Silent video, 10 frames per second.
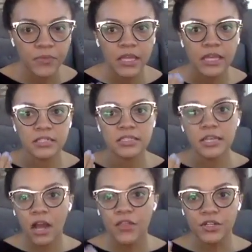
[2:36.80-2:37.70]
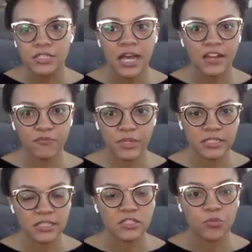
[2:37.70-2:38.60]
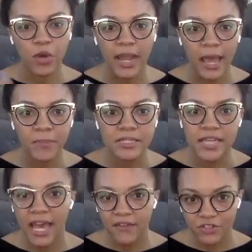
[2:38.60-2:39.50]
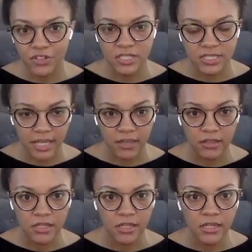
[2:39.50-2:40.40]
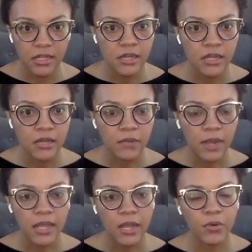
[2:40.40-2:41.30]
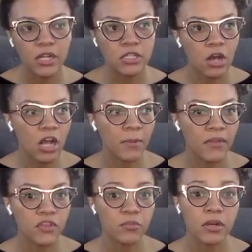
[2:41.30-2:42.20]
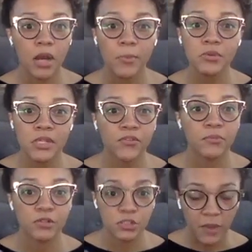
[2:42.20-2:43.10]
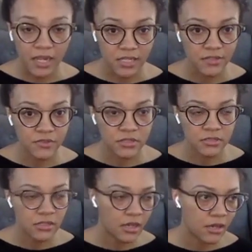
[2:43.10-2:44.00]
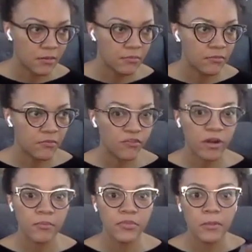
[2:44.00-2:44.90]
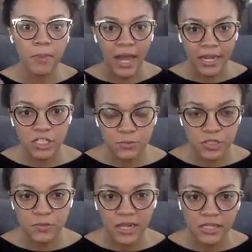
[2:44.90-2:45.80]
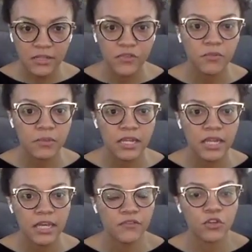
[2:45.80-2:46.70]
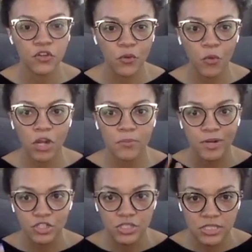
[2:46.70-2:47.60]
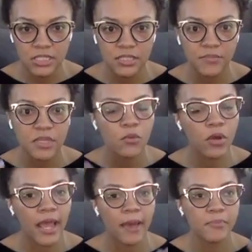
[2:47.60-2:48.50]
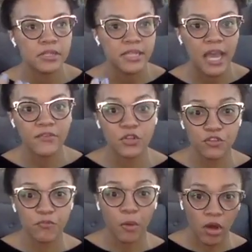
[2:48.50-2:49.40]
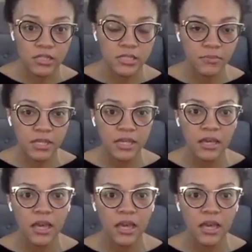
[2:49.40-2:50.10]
is the other side of business. What happens after the sale, right? And we're going to talk about this from a couple different perspectives. From the buyer's perspective, meaning if you're the one purchasing something, what happens after you've bought something